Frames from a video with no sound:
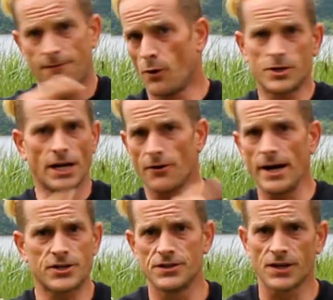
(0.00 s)
four
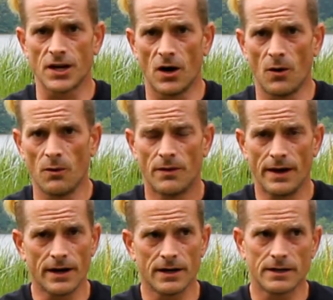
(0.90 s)
generations ago
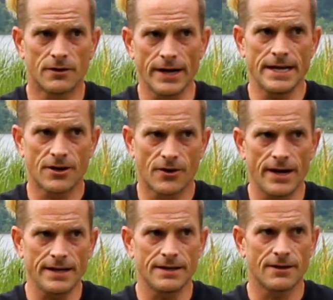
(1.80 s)
their
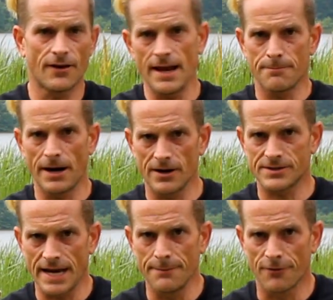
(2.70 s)
great-great grandparents
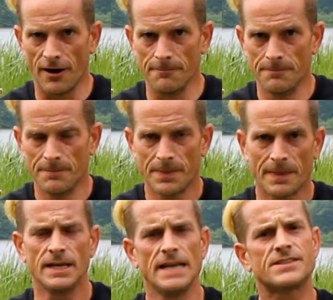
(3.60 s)
came from,
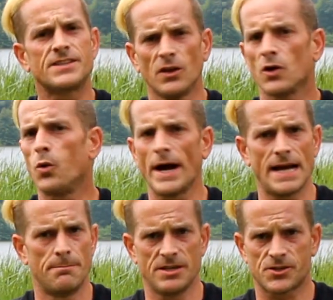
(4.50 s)
is still quite
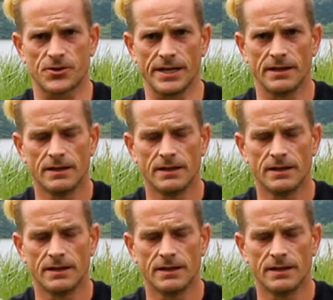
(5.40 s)
a mystery.